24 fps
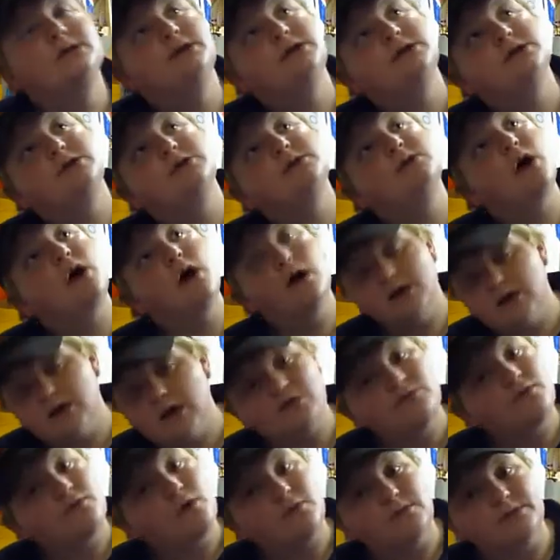You can't
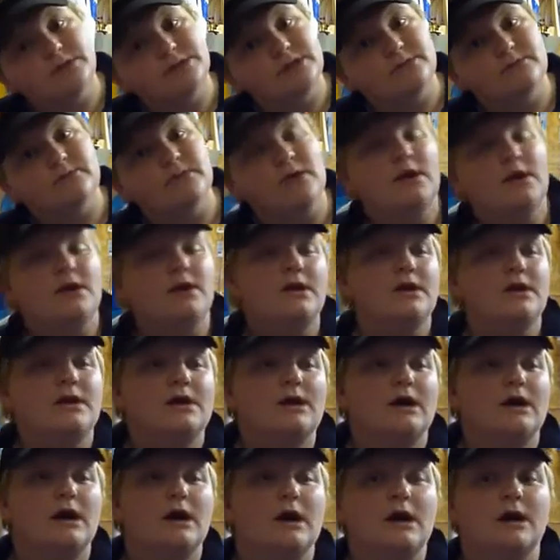go wrong with them.
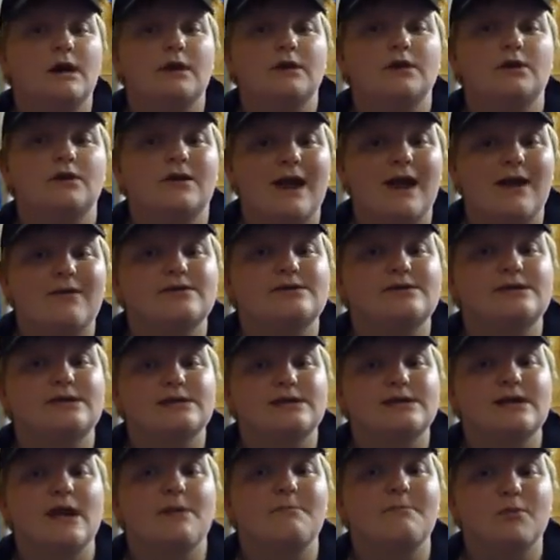You're guaranteed
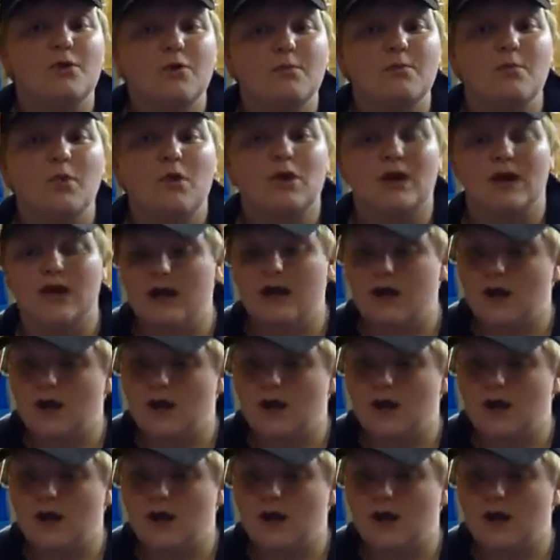to get a good model out of